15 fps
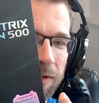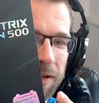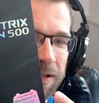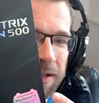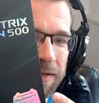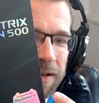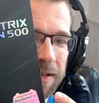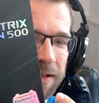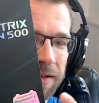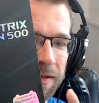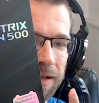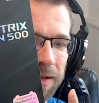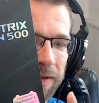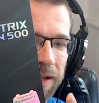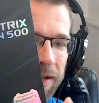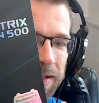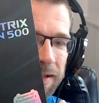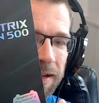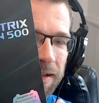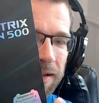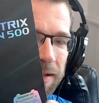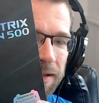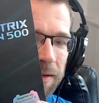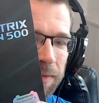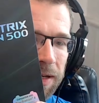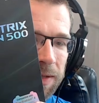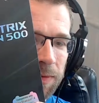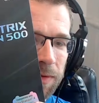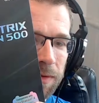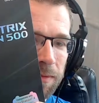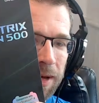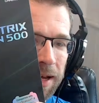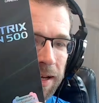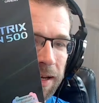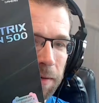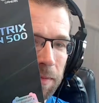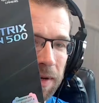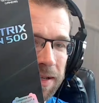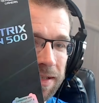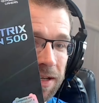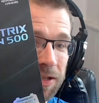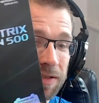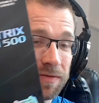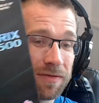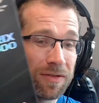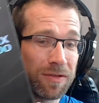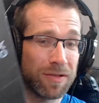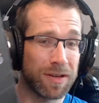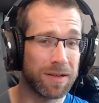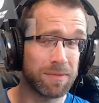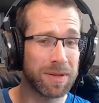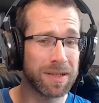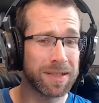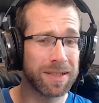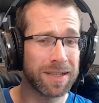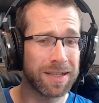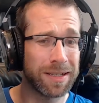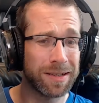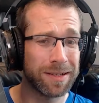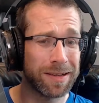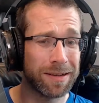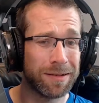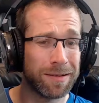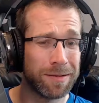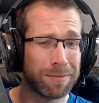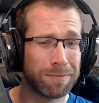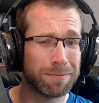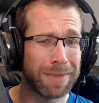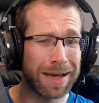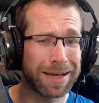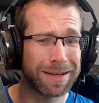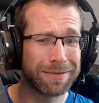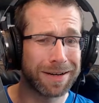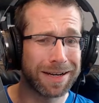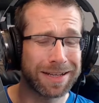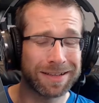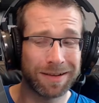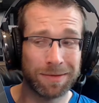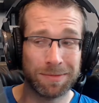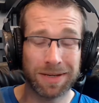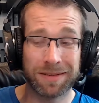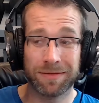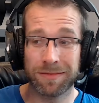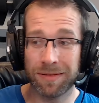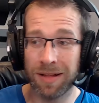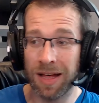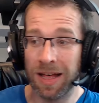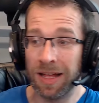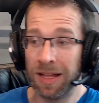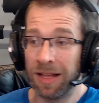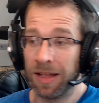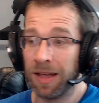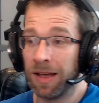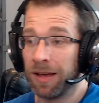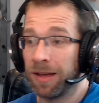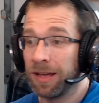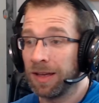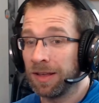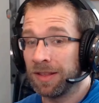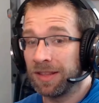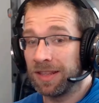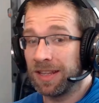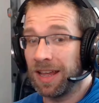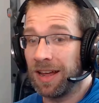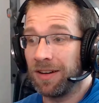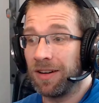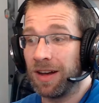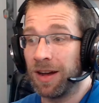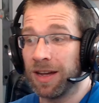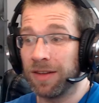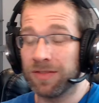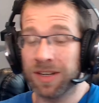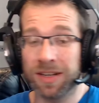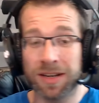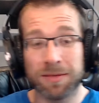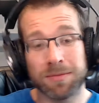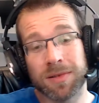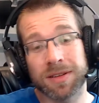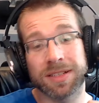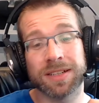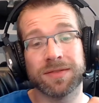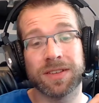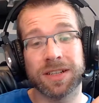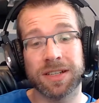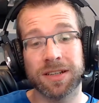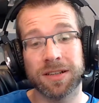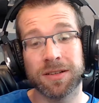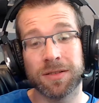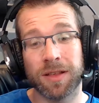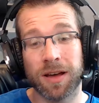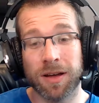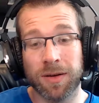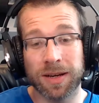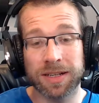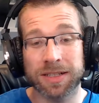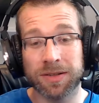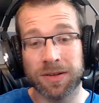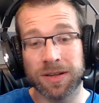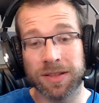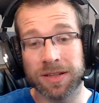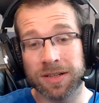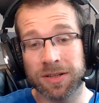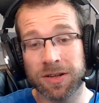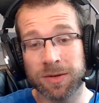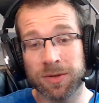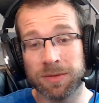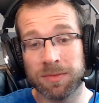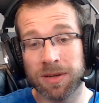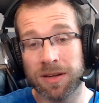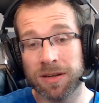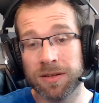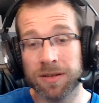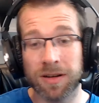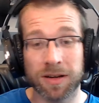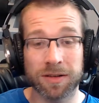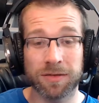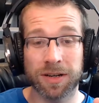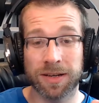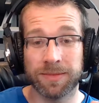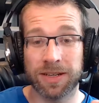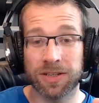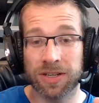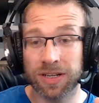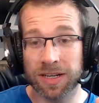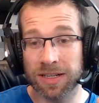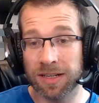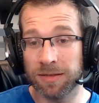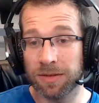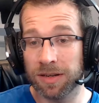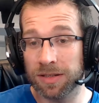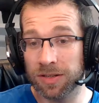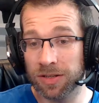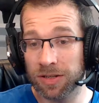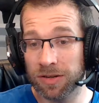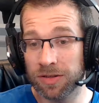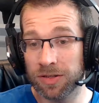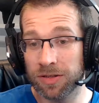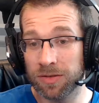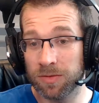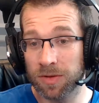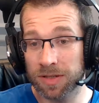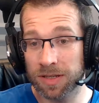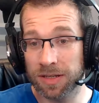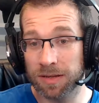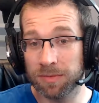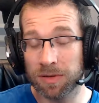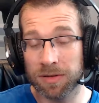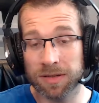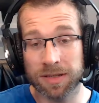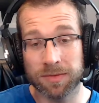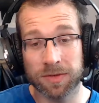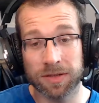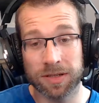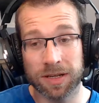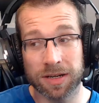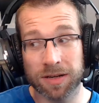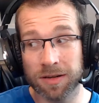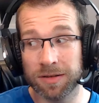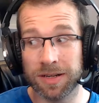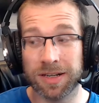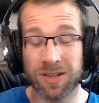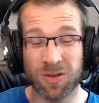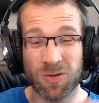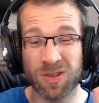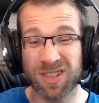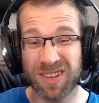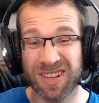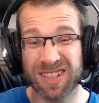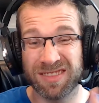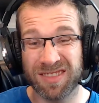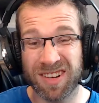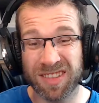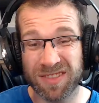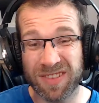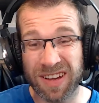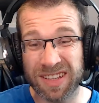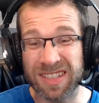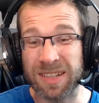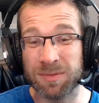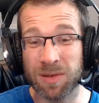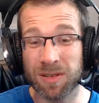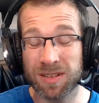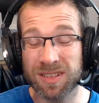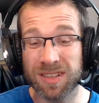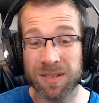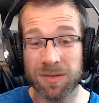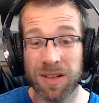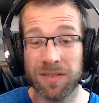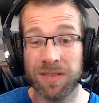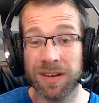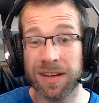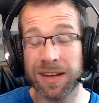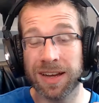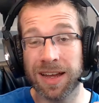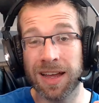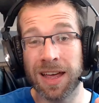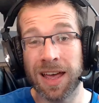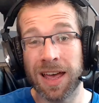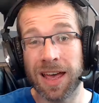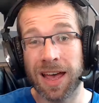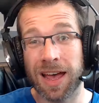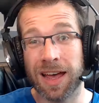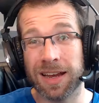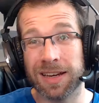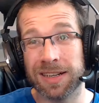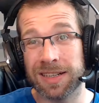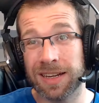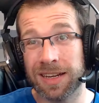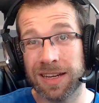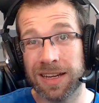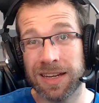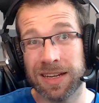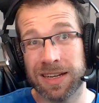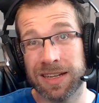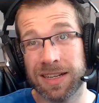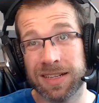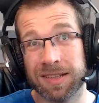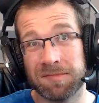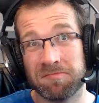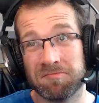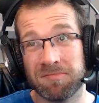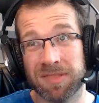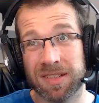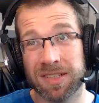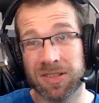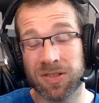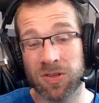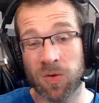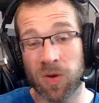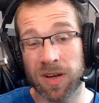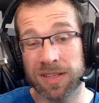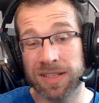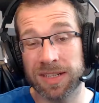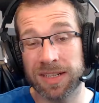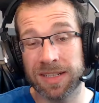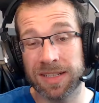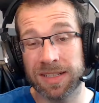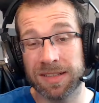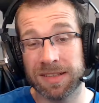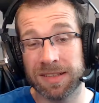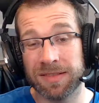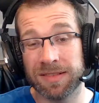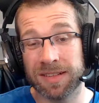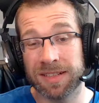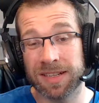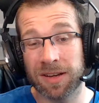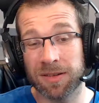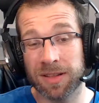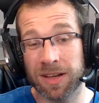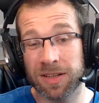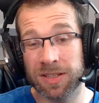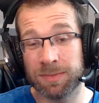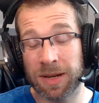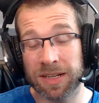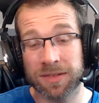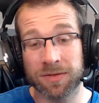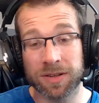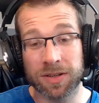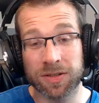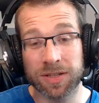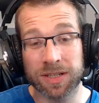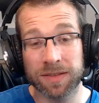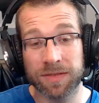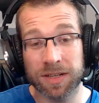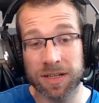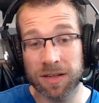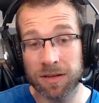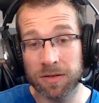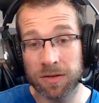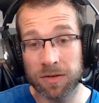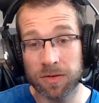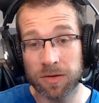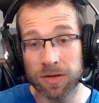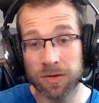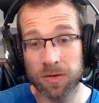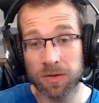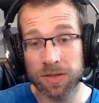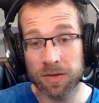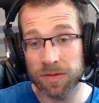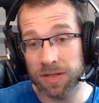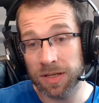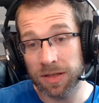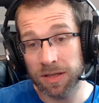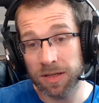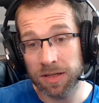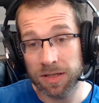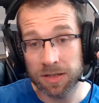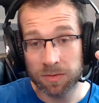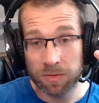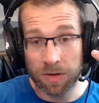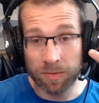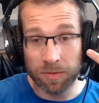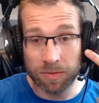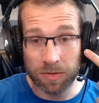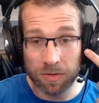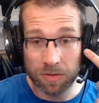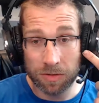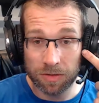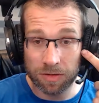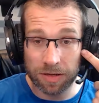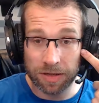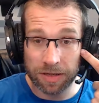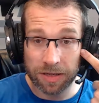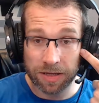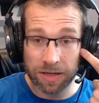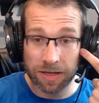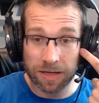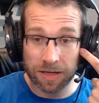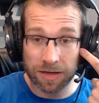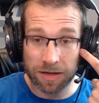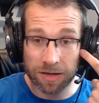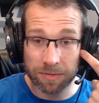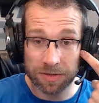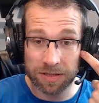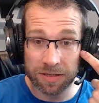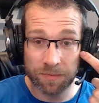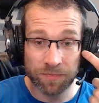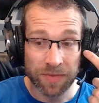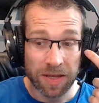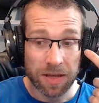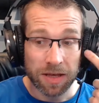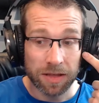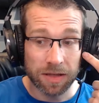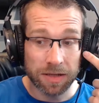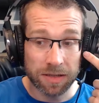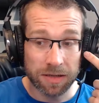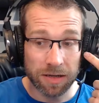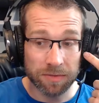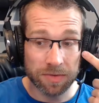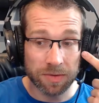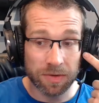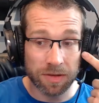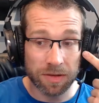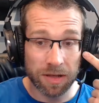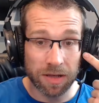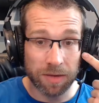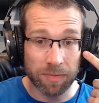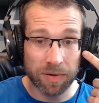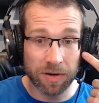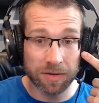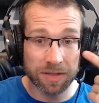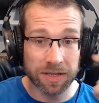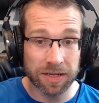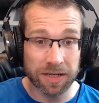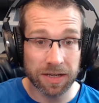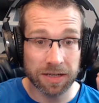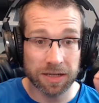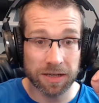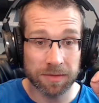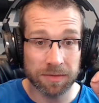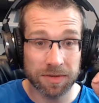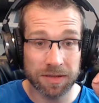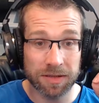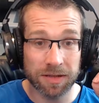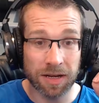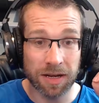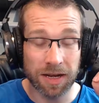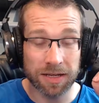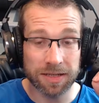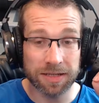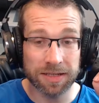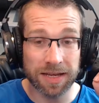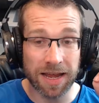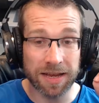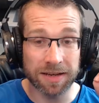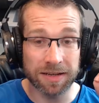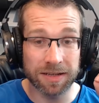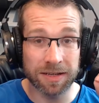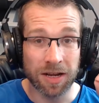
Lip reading: surround sound gaming headset that's compatible with Mac, PlayStation 4, and PC. Yeah, Mac, really. Unbelievable. Now, I have done an unboxing video, I'll link to it in the description below, and I'd recommend checking out because it shows you what's in the box and what you get included. Also has a rather fancy box that's worth looking at, and it's good quality. So that makes for an interesting video. Or you'll also see the swappable ear cups. This comes with protein ear cups as standard,